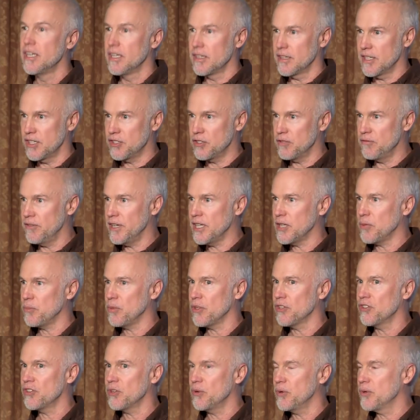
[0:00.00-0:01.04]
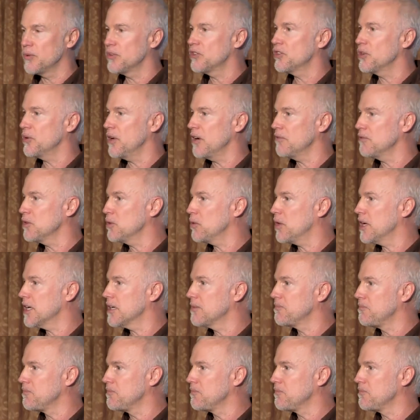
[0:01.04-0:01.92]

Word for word: that's available to, to everyone.